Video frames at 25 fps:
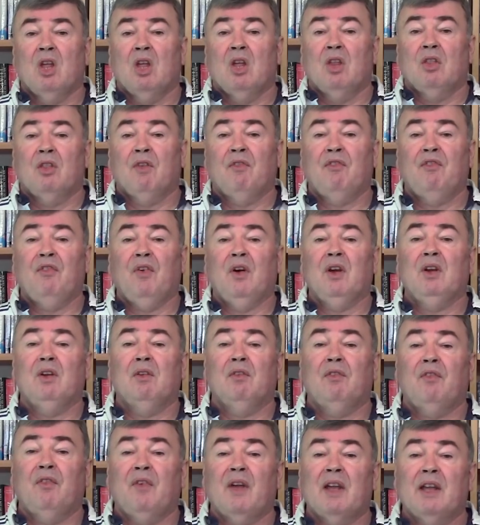The final
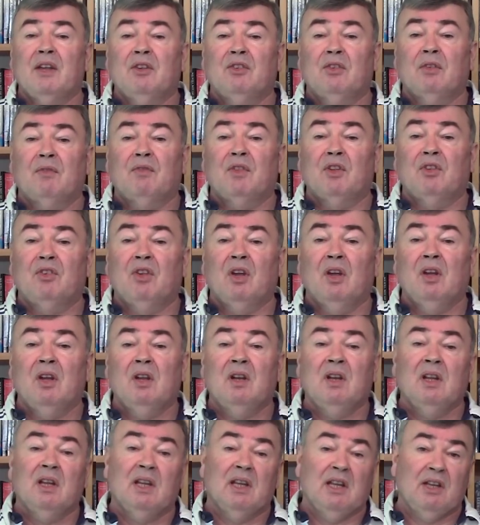phase of the
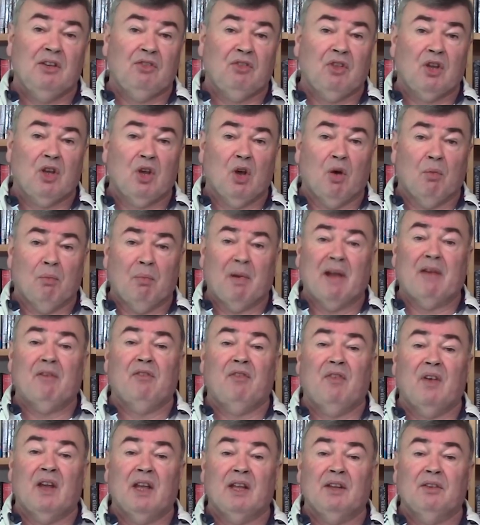turn is the combat
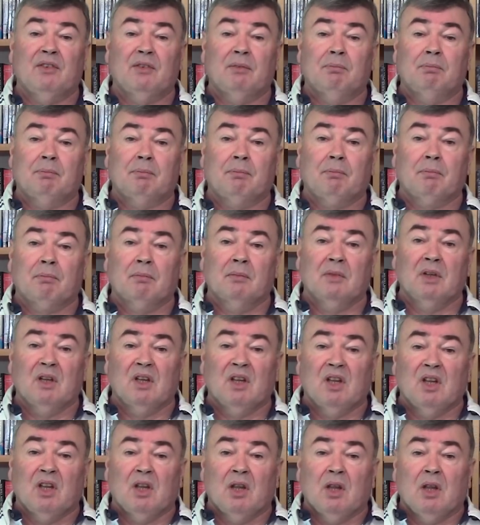phase.
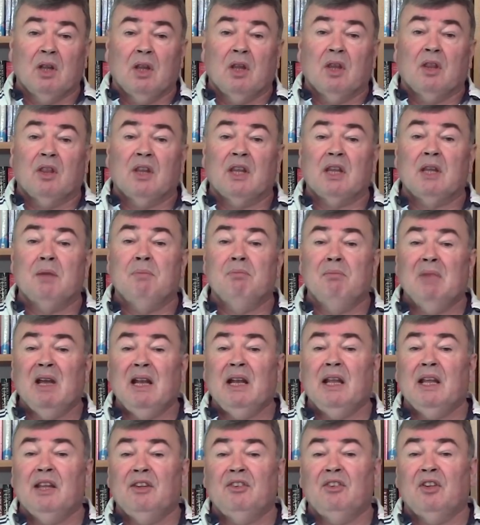The
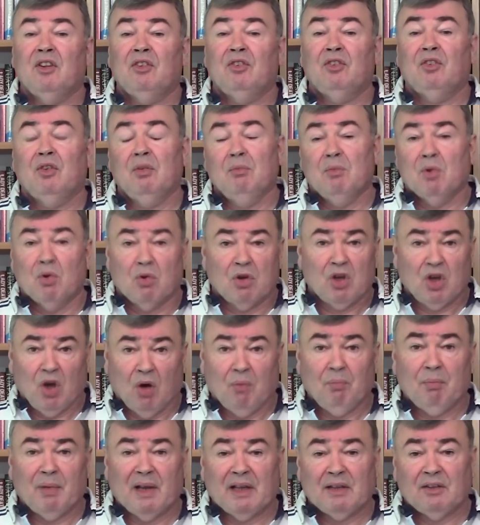melee system or
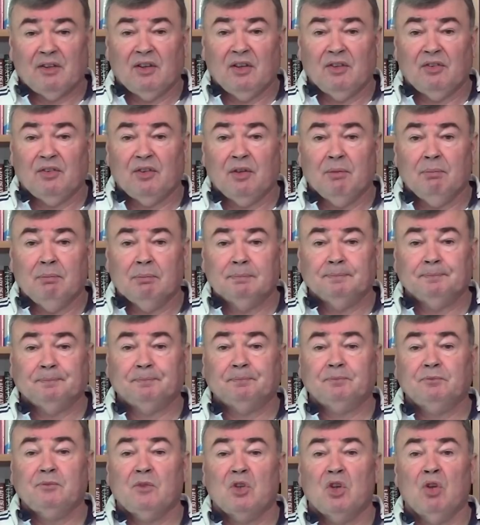combat system
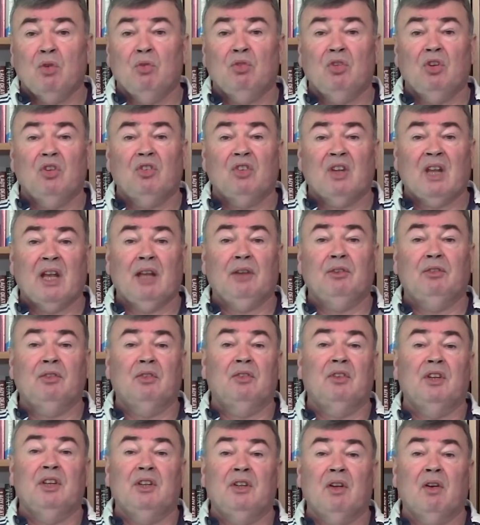uses
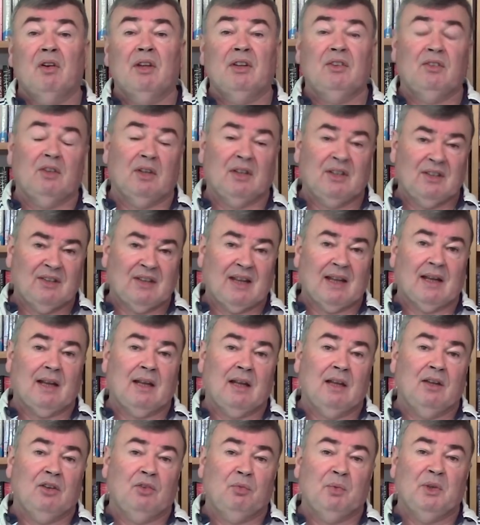casualty dice
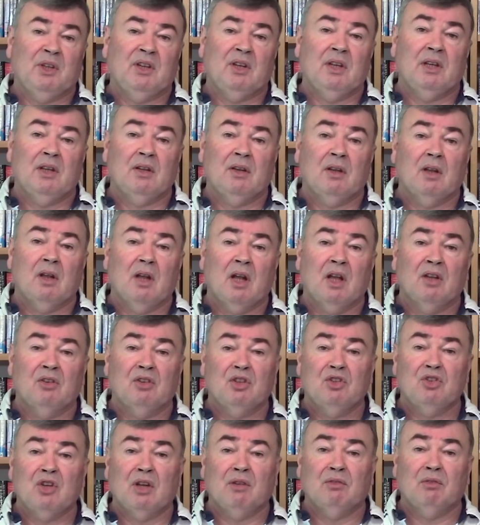exactly as we did
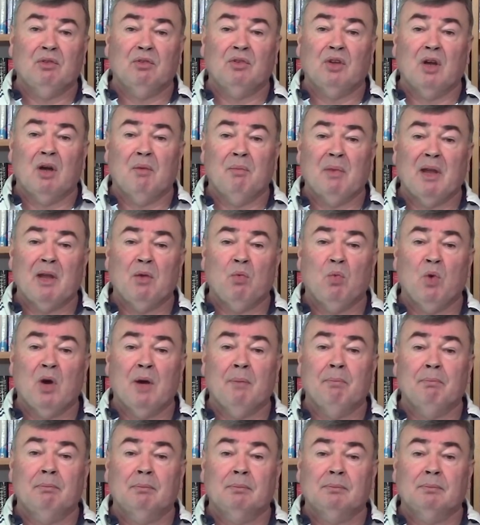under General Dame 1.